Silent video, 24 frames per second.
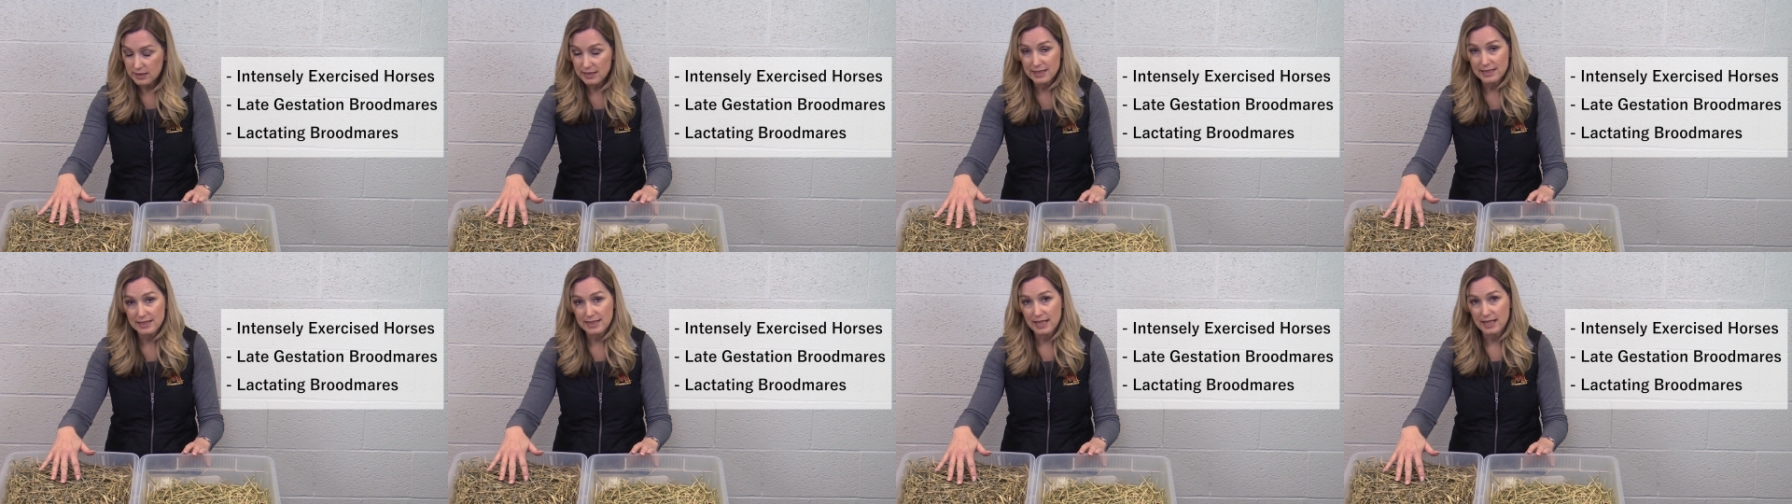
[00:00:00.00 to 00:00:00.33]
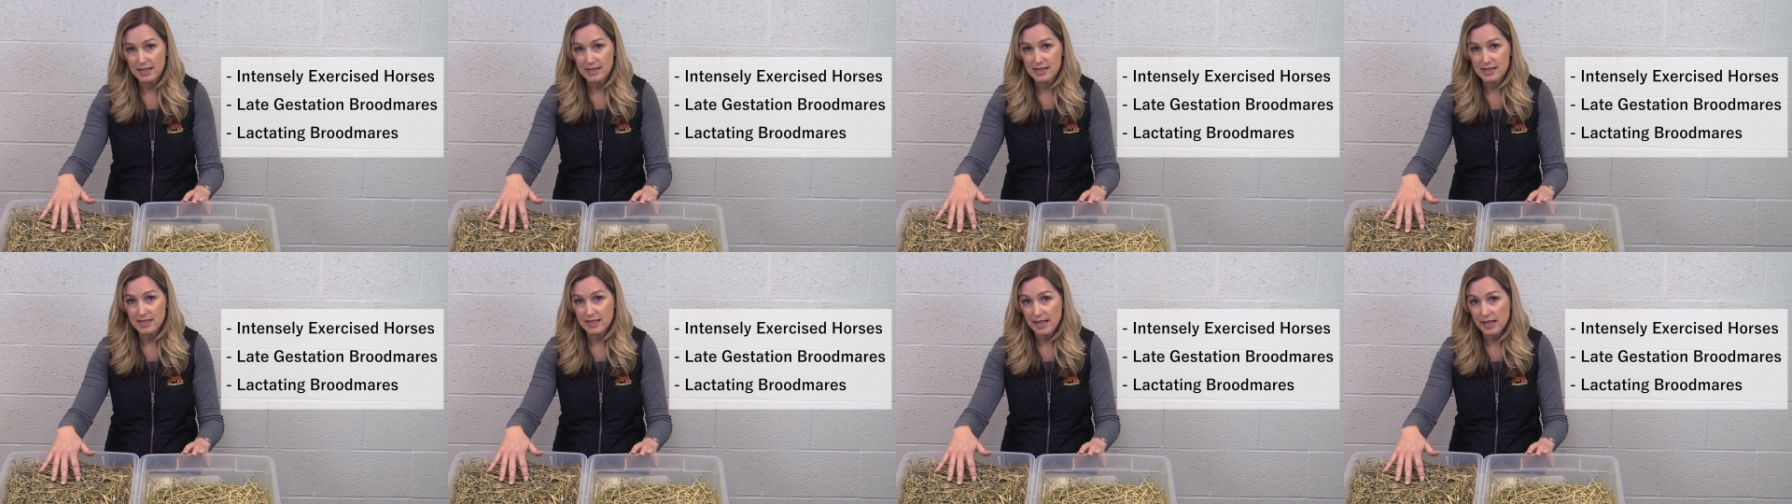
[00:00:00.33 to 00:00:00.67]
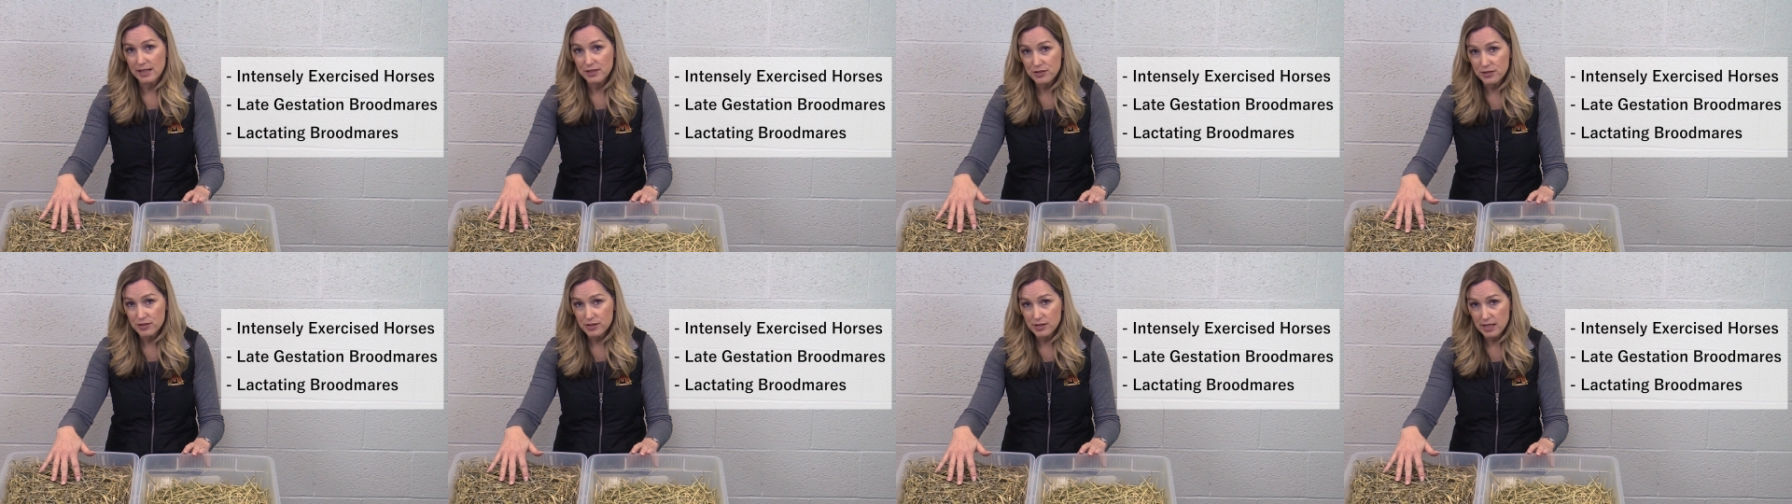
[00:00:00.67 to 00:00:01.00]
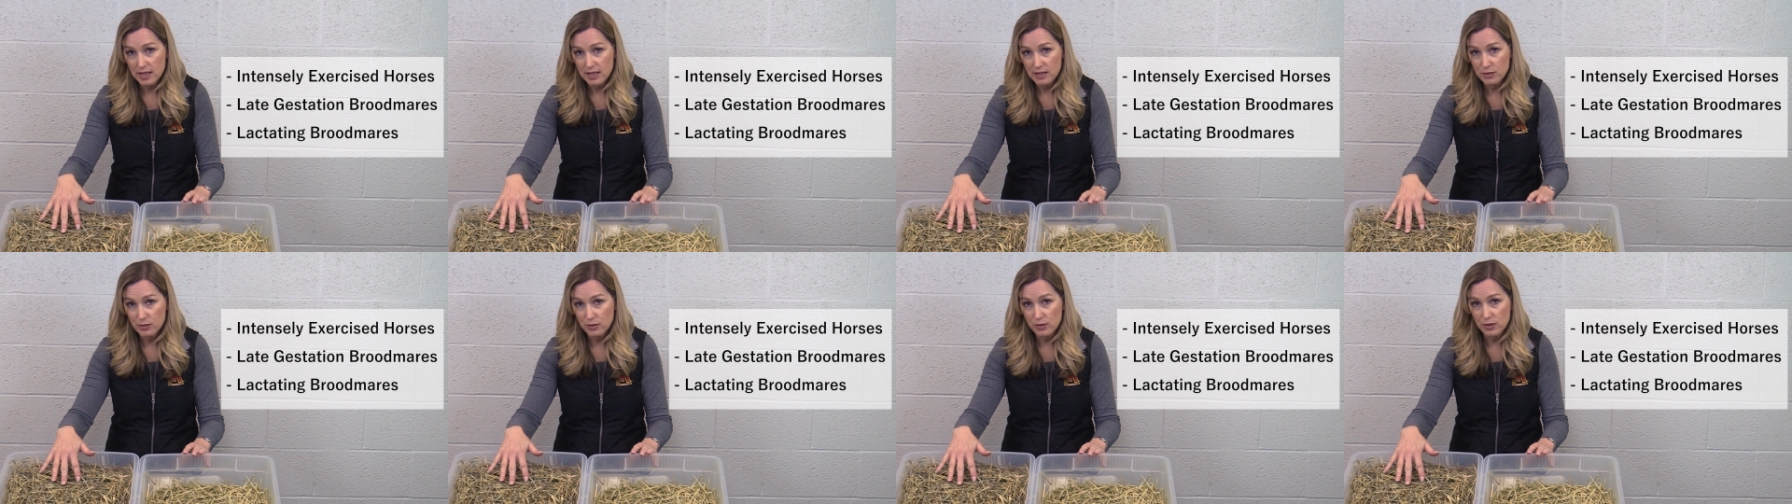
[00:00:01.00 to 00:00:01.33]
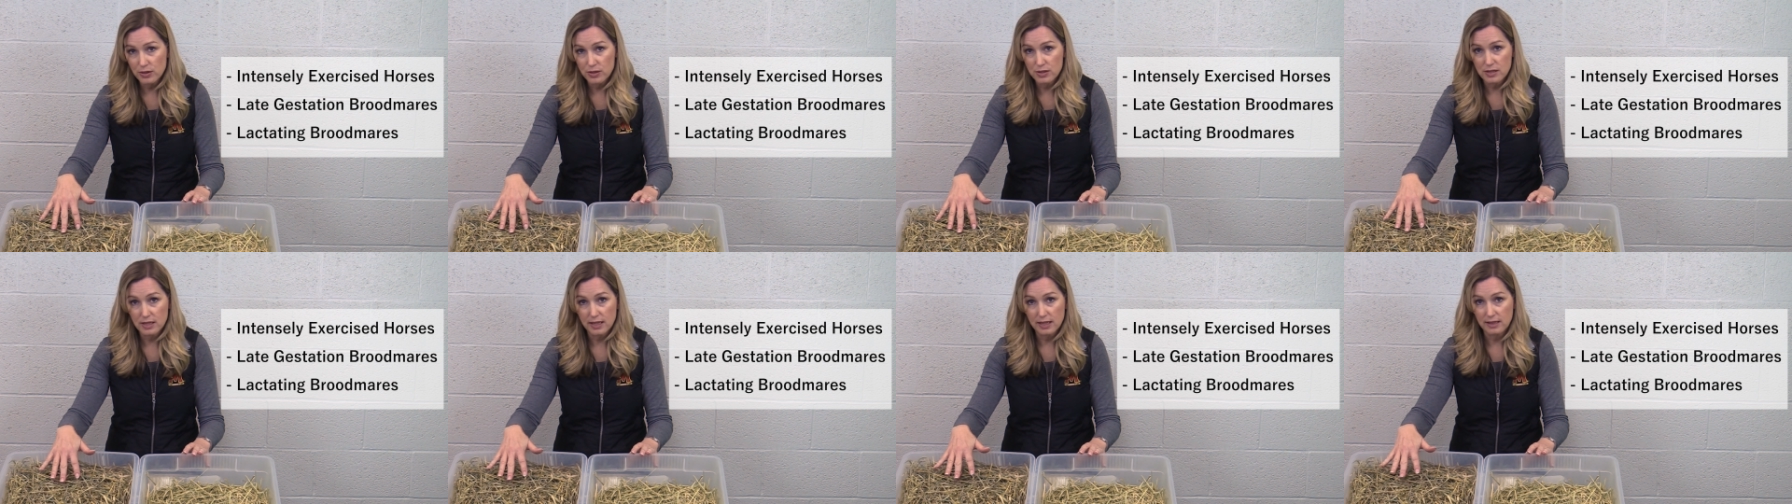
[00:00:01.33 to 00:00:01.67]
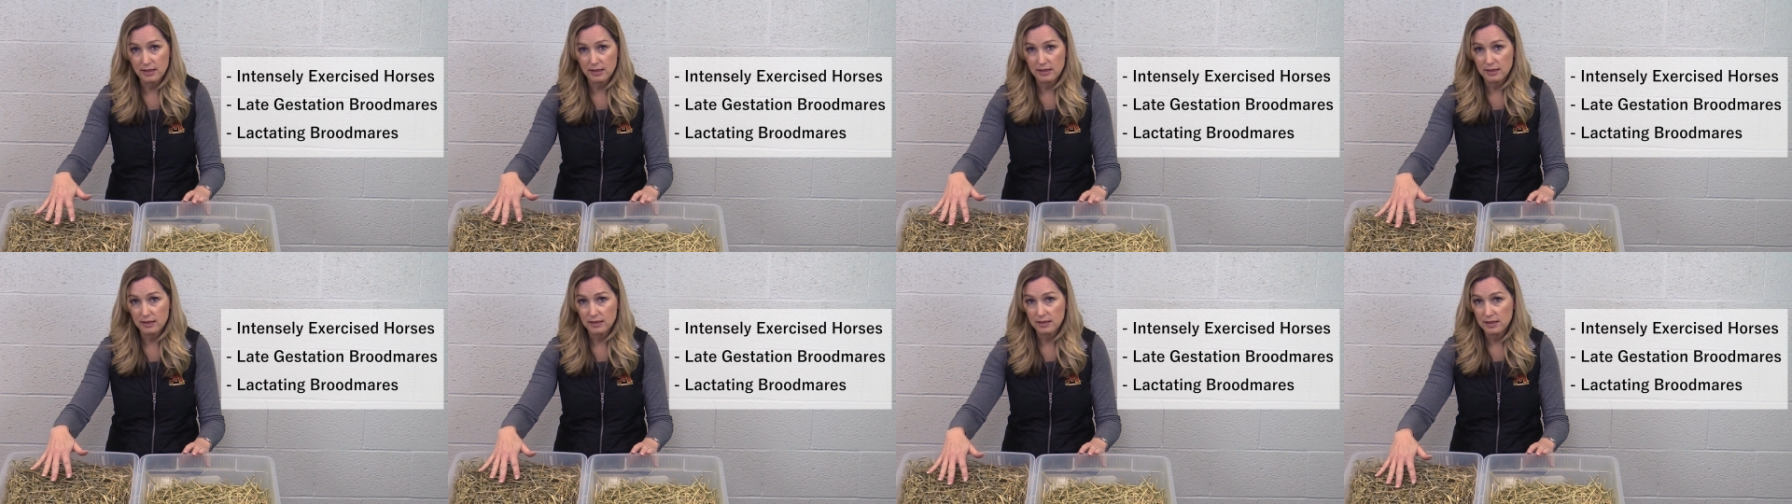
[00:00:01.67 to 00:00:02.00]
intensely exercised horse like
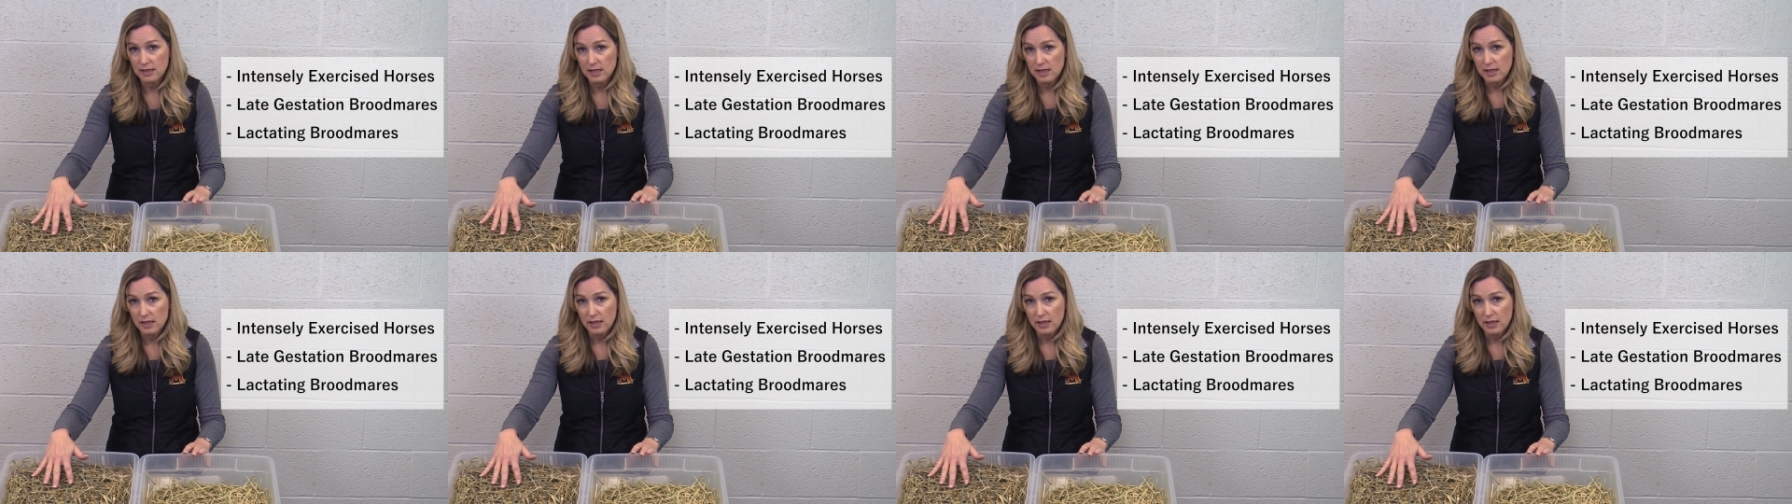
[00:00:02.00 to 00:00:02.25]
a